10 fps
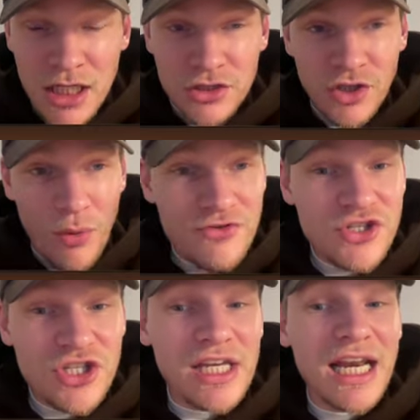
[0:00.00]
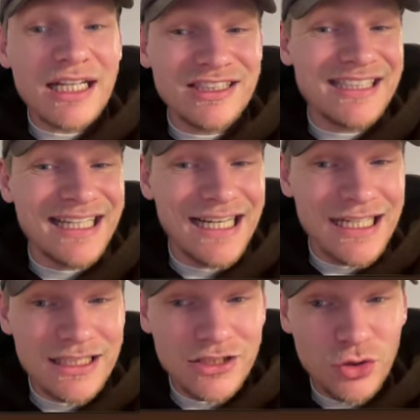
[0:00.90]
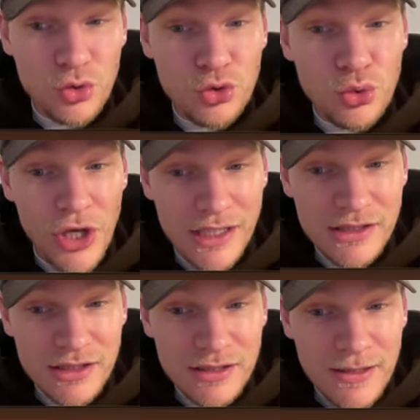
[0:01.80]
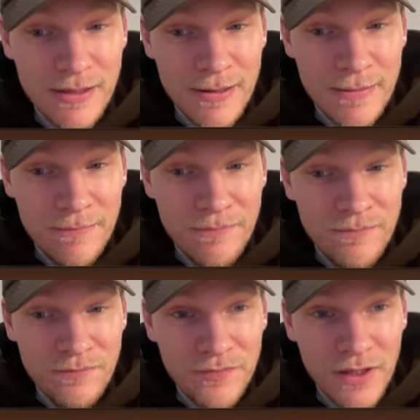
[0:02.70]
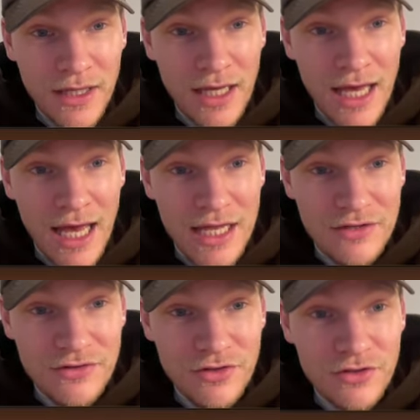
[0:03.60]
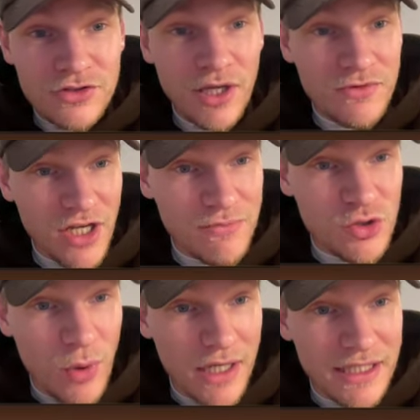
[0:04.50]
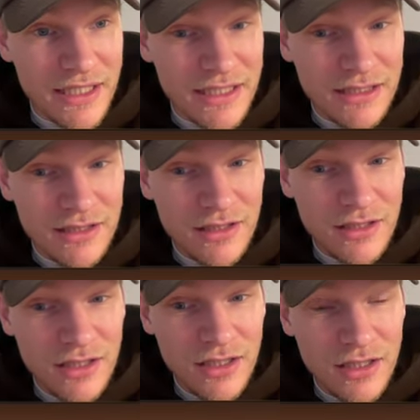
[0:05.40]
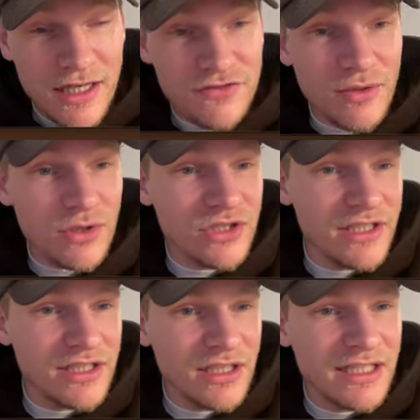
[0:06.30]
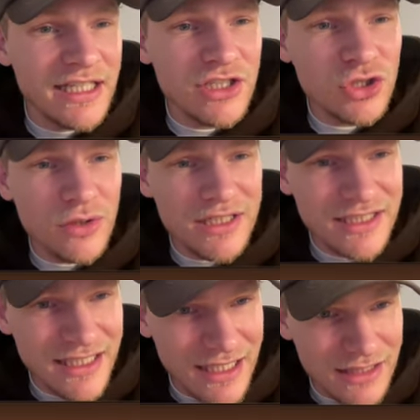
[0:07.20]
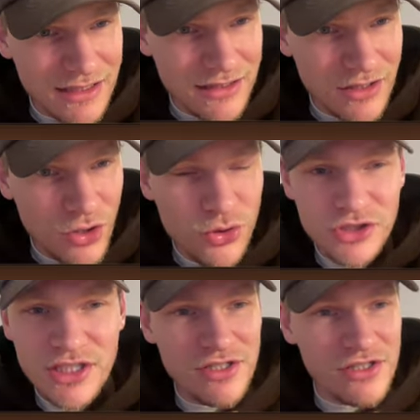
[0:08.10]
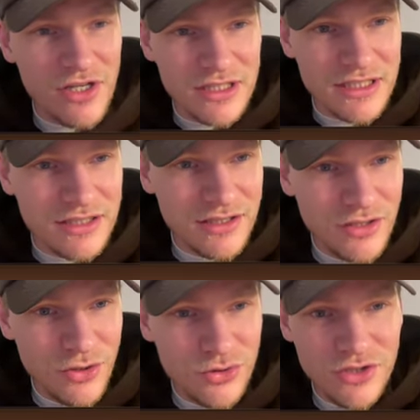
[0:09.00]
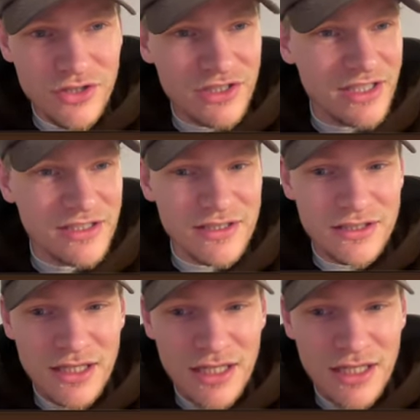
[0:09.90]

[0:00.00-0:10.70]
So we've just seen las tijeras son tuyas. And sometimes you might hear if someone says, ¿Quiénes son las tijeras? Whose scissors are these? Whose are the scissors?